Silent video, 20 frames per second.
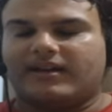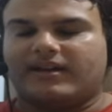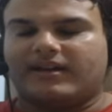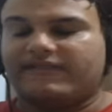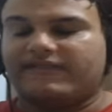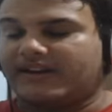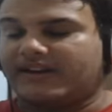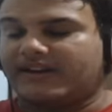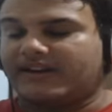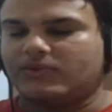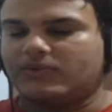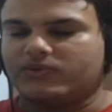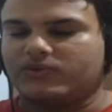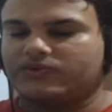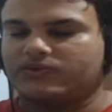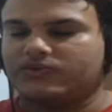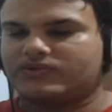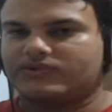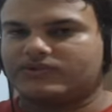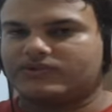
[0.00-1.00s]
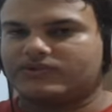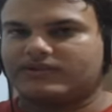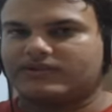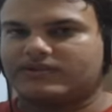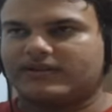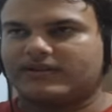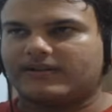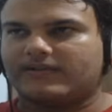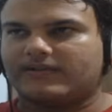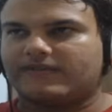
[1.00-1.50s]
In fact, most
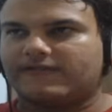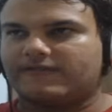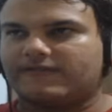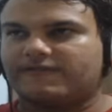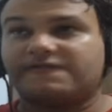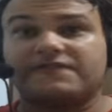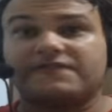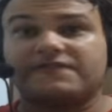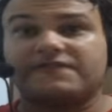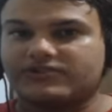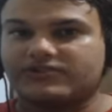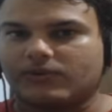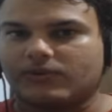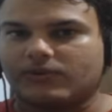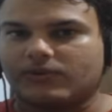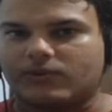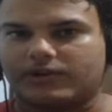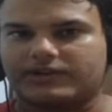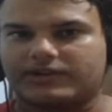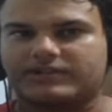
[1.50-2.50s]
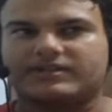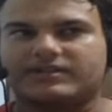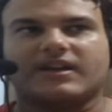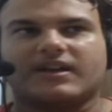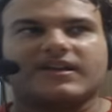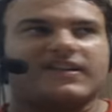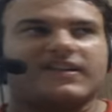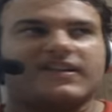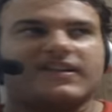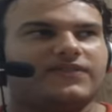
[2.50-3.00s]
fictional works
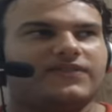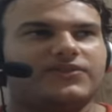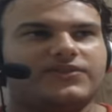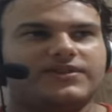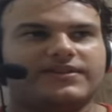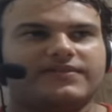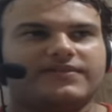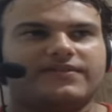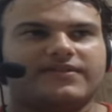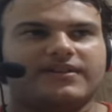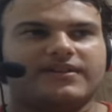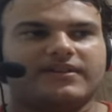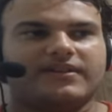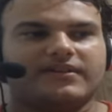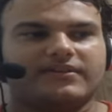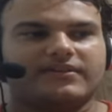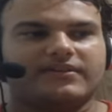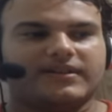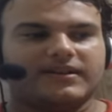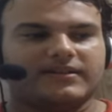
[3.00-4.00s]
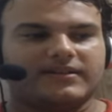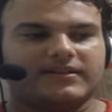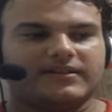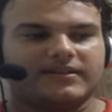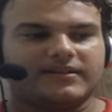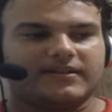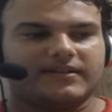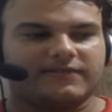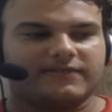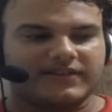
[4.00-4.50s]
did
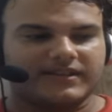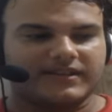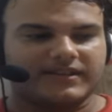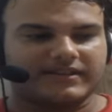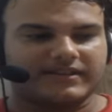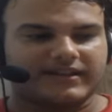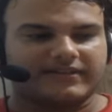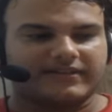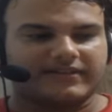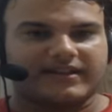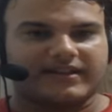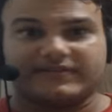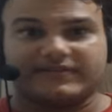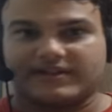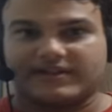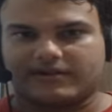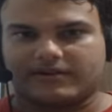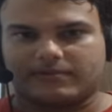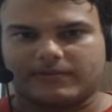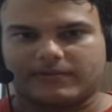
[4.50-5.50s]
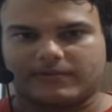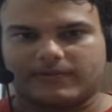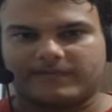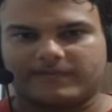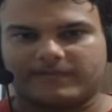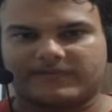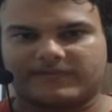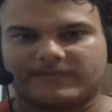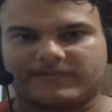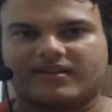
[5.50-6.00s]
done things like that terrible.
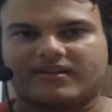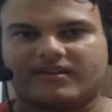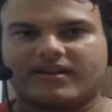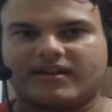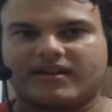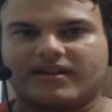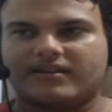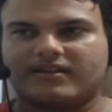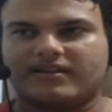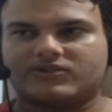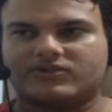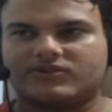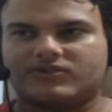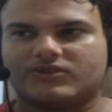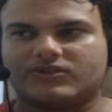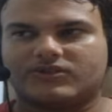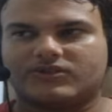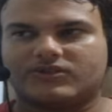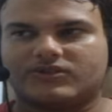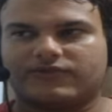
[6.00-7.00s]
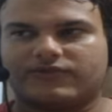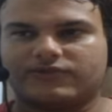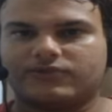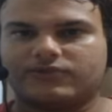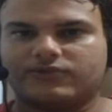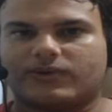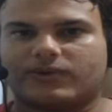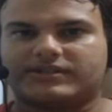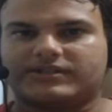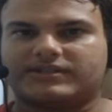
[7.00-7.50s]
And Food
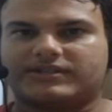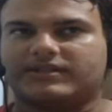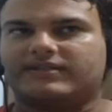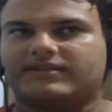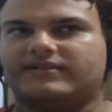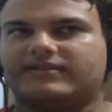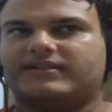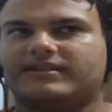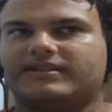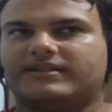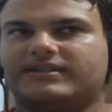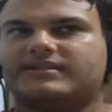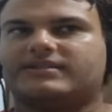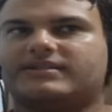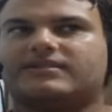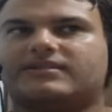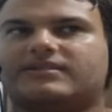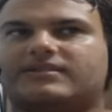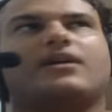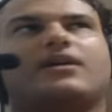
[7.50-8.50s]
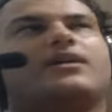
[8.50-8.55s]
Wars done this.